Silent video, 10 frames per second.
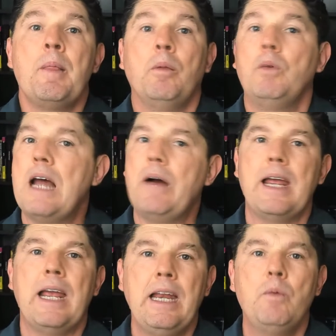without
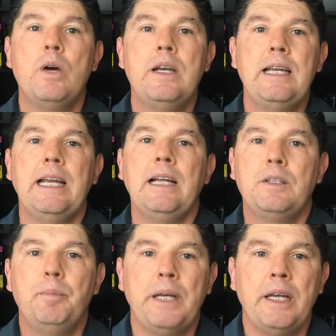anyone needing to
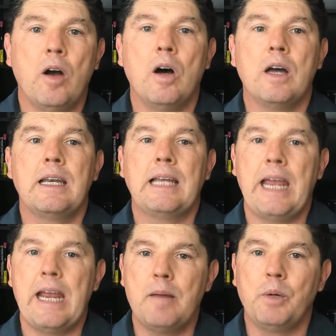be on
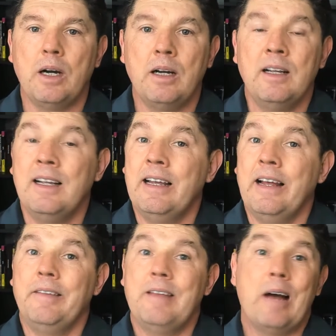camera.
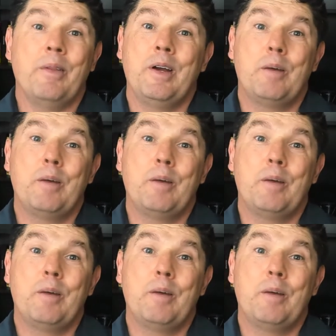Now, they're